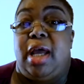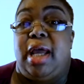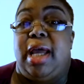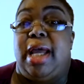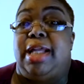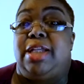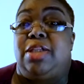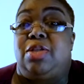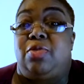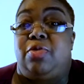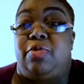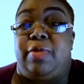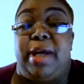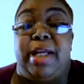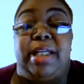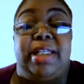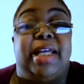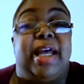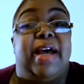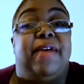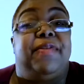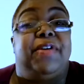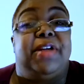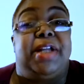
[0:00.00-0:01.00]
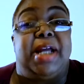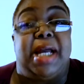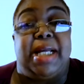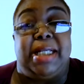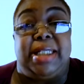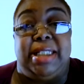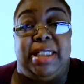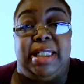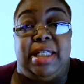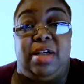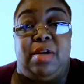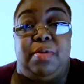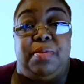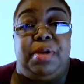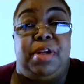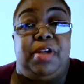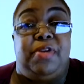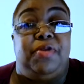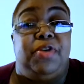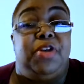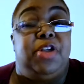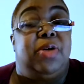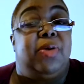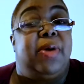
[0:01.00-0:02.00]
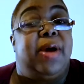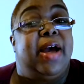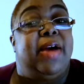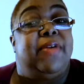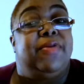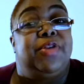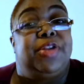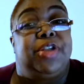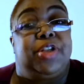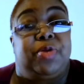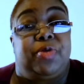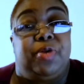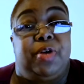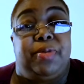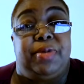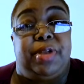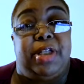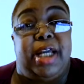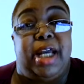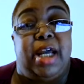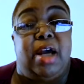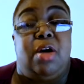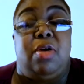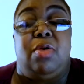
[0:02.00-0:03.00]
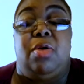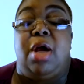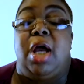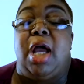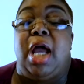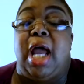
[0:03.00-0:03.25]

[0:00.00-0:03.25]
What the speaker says: It's great to have an idea, but if you don't have a script down,